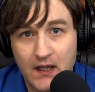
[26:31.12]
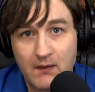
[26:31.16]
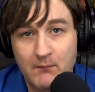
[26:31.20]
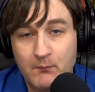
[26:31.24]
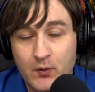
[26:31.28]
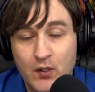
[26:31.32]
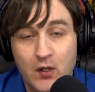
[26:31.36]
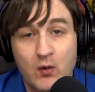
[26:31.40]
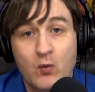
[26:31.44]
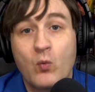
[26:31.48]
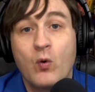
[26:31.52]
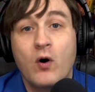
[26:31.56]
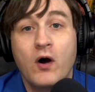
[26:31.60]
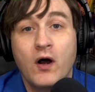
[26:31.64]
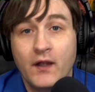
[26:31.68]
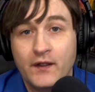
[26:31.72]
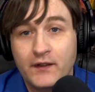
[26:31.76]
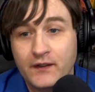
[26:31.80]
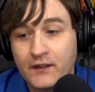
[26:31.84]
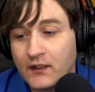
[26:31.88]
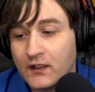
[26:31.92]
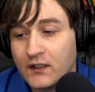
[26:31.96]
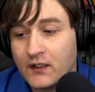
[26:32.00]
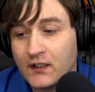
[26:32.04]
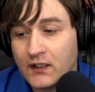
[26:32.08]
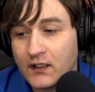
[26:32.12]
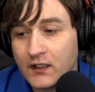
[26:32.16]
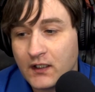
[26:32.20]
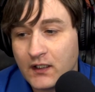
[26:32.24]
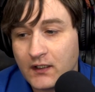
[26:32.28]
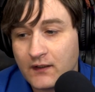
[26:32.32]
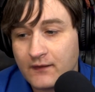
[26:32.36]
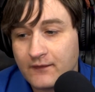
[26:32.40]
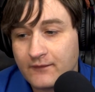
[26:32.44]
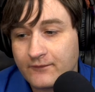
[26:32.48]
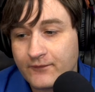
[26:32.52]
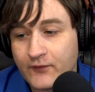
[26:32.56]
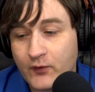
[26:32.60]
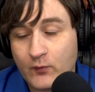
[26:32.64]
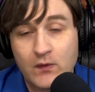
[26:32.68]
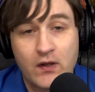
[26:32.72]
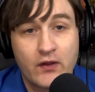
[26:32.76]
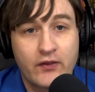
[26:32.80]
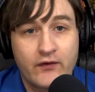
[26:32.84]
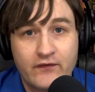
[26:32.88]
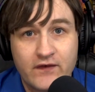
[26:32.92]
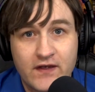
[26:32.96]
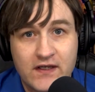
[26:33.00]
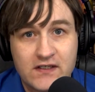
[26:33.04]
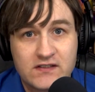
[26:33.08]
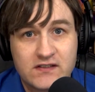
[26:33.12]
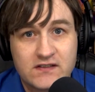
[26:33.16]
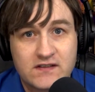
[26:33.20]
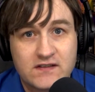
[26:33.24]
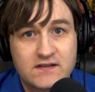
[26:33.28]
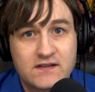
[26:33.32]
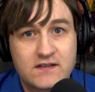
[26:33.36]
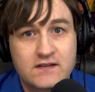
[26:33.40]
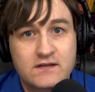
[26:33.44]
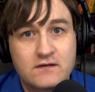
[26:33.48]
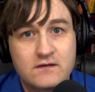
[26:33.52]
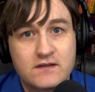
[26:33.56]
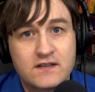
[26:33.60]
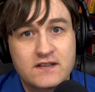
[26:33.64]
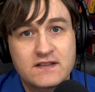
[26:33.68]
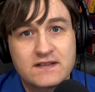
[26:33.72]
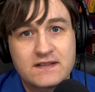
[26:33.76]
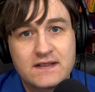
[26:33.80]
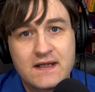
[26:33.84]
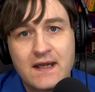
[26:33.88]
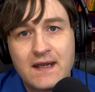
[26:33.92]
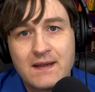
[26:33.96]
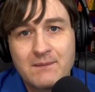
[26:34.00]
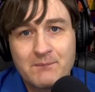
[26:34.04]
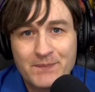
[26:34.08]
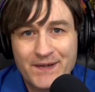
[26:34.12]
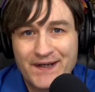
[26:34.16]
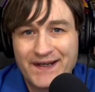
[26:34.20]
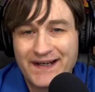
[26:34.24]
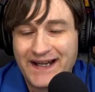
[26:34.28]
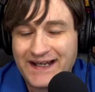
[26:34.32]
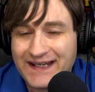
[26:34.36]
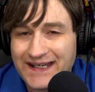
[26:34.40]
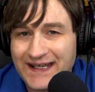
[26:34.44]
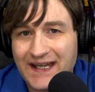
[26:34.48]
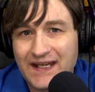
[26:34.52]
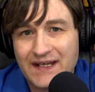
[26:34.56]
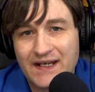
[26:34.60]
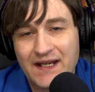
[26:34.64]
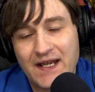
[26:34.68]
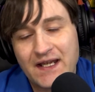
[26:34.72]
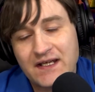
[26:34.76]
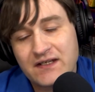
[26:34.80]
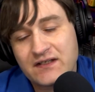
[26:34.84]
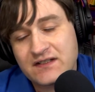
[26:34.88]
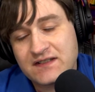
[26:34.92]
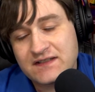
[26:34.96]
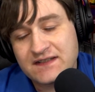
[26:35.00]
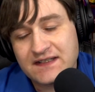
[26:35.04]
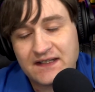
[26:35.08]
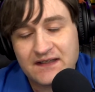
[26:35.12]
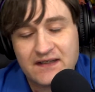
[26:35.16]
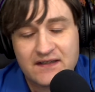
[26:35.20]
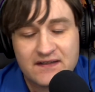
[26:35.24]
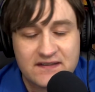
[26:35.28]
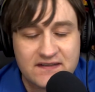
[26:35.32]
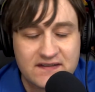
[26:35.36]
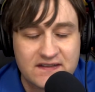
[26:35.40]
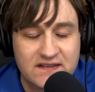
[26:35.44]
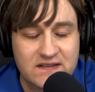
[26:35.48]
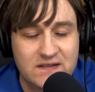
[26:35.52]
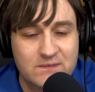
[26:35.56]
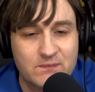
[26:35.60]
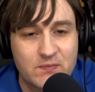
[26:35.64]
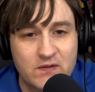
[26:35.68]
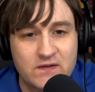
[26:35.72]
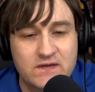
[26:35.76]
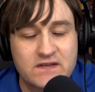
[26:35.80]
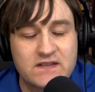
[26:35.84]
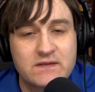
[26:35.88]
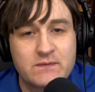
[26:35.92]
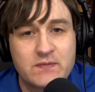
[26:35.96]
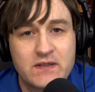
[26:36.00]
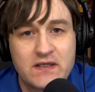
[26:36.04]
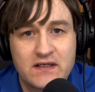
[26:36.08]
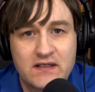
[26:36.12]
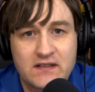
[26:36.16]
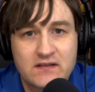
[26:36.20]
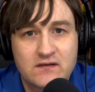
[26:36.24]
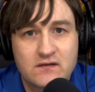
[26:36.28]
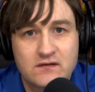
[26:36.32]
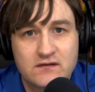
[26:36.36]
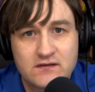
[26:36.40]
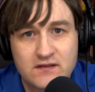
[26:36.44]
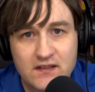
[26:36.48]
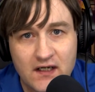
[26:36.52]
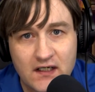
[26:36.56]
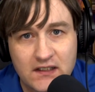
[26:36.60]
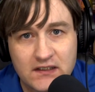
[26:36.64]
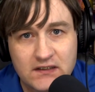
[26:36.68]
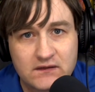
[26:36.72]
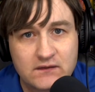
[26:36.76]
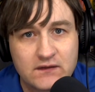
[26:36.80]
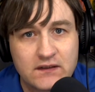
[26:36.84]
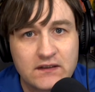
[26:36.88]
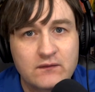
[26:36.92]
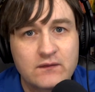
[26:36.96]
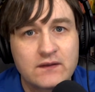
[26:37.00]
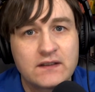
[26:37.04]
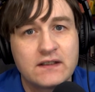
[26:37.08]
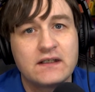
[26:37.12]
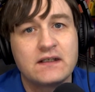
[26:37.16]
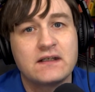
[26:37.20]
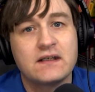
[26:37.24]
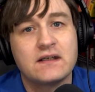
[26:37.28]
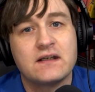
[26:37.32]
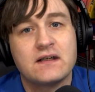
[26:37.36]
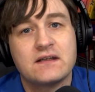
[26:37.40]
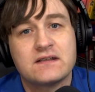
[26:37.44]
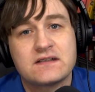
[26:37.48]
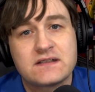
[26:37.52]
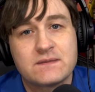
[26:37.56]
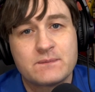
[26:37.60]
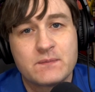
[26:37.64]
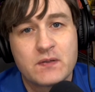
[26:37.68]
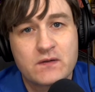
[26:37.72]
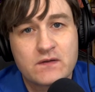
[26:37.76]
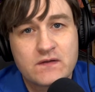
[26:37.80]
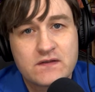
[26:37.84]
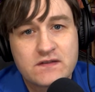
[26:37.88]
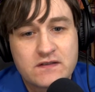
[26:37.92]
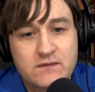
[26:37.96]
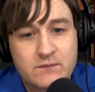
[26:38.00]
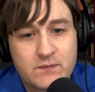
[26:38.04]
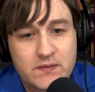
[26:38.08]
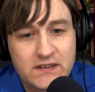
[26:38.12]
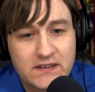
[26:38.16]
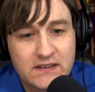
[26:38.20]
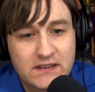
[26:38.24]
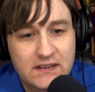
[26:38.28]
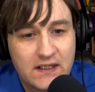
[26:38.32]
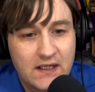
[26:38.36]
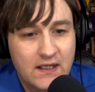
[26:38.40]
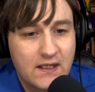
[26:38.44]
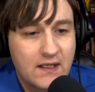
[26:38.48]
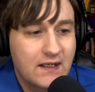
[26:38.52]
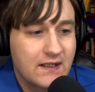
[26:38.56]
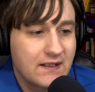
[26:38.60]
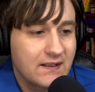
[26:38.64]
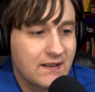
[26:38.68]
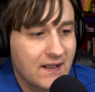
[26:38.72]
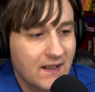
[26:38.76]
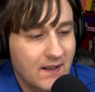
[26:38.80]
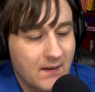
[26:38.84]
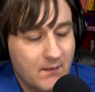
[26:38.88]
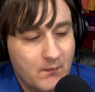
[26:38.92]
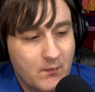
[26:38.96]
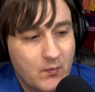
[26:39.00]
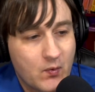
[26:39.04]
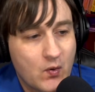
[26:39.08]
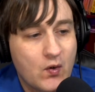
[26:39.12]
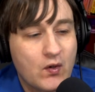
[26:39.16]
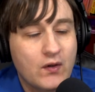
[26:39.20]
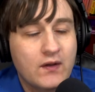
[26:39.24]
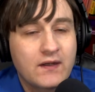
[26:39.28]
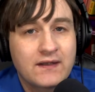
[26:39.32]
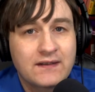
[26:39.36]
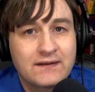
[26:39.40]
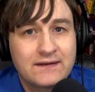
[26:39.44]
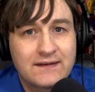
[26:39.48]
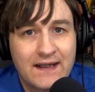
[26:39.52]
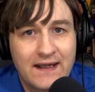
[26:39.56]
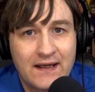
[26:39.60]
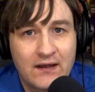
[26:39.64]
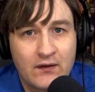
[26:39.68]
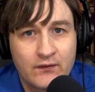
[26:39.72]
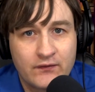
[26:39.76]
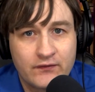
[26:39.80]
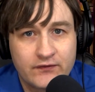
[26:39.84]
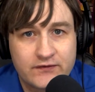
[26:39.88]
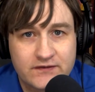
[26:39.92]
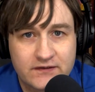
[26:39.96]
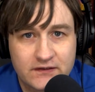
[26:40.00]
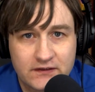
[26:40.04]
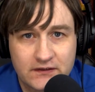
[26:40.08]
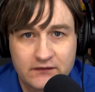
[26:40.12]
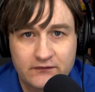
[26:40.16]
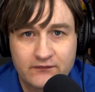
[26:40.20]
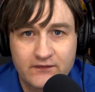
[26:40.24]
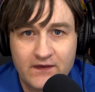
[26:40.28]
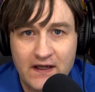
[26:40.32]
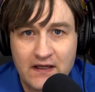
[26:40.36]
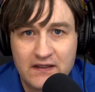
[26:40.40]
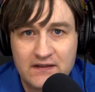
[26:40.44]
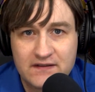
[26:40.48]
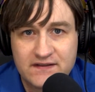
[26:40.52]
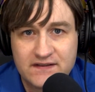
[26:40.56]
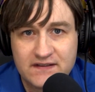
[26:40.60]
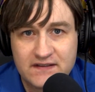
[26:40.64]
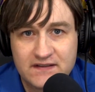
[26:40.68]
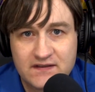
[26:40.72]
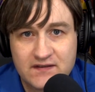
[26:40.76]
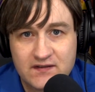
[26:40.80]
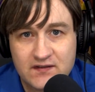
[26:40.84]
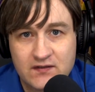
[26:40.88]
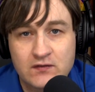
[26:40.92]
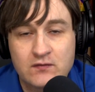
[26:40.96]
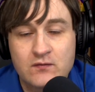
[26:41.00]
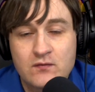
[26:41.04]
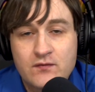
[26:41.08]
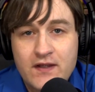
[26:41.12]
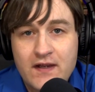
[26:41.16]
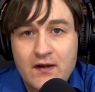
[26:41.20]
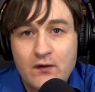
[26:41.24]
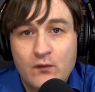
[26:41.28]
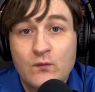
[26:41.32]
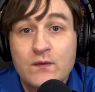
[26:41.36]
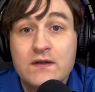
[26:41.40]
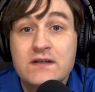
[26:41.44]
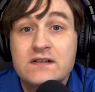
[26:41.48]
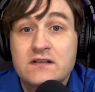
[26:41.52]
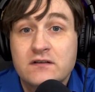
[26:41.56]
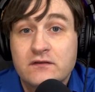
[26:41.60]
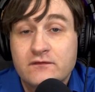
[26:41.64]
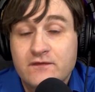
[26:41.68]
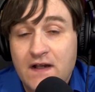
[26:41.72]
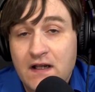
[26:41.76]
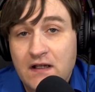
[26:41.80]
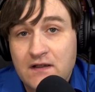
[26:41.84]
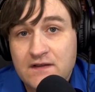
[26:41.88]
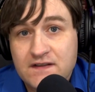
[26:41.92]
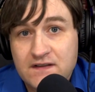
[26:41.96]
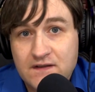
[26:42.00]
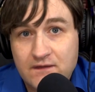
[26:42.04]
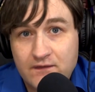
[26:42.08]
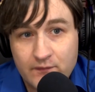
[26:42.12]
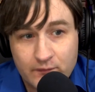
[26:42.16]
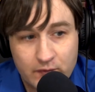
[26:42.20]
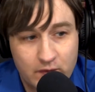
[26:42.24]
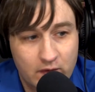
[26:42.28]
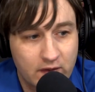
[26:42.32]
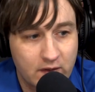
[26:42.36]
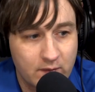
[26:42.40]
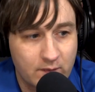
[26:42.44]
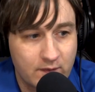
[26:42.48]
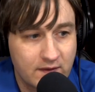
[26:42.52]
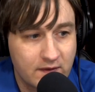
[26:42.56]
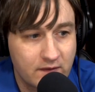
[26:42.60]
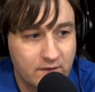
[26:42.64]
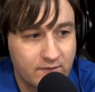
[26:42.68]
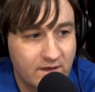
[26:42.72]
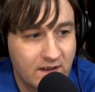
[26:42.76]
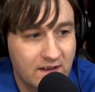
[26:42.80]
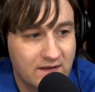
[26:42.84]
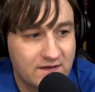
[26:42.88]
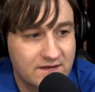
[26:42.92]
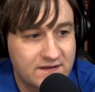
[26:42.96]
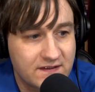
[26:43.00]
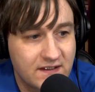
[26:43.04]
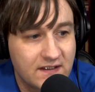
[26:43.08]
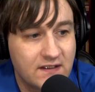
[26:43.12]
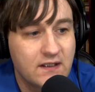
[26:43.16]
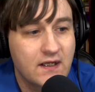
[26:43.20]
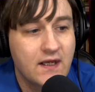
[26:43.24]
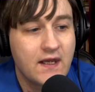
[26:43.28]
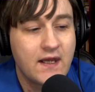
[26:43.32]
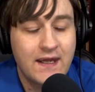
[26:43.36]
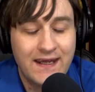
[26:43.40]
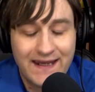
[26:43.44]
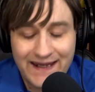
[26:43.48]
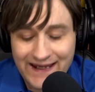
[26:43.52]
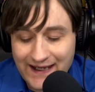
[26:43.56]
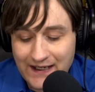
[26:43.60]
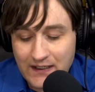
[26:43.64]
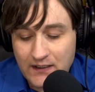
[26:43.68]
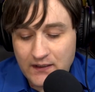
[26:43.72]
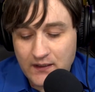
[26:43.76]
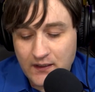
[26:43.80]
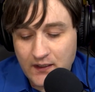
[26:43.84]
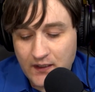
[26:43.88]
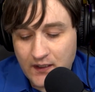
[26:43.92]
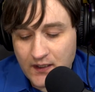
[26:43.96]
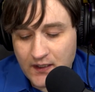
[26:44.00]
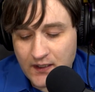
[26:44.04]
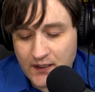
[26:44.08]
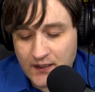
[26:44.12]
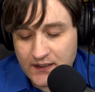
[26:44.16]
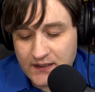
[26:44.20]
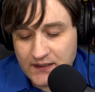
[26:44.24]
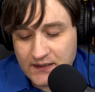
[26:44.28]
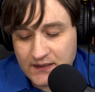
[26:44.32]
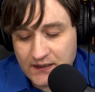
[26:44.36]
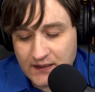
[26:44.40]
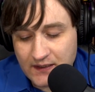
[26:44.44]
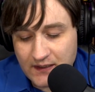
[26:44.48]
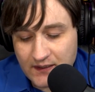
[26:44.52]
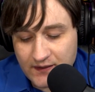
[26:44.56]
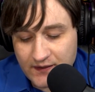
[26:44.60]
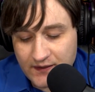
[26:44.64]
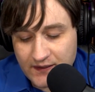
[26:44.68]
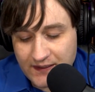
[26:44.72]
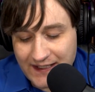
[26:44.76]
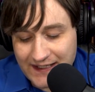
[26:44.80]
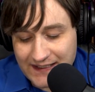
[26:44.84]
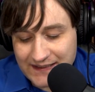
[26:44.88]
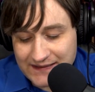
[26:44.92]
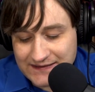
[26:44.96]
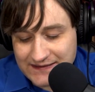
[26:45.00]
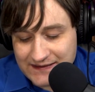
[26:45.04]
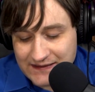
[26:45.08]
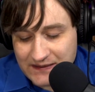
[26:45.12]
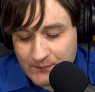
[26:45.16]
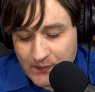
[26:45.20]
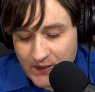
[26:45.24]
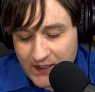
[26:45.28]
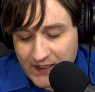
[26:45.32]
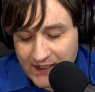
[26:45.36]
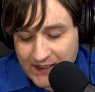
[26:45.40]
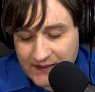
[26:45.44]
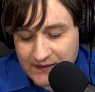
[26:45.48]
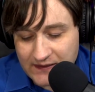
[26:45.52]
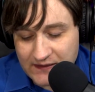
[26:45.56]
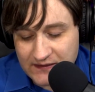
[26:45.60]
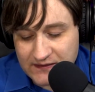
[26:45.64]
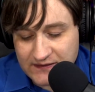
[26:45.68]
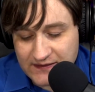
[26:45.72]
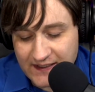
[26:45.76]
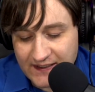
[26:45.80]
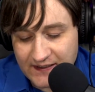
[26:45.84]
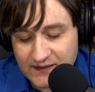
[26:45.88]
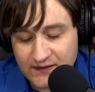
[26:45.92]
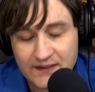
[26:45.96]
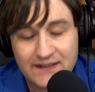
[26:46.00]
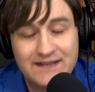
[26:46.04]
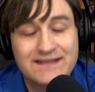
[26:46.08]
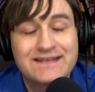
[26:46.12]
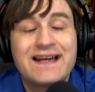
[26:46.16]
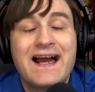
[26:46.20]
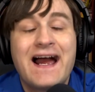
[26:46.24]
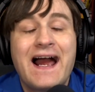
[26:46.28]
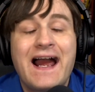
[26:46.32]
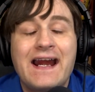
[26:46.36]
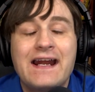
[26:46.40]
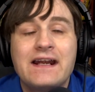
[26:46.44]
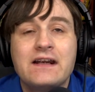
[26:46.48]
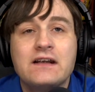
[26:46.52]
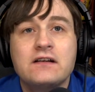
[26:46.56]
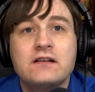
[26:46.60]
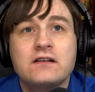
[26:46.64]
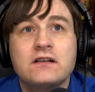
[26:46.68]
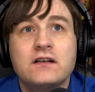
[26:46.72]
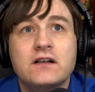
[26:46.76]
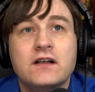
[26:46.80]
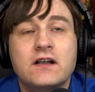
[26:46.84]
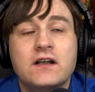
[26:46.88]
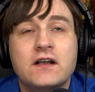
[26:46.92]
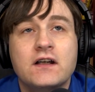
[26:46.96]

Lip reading: book 1 of The Wealth of Nations to do this. But again, I understand that this is supposed to be an introductory read, and it's supposed to be boiling down certain fallacies to the original fallacy of the broken window fallacy. And the idea behind the entire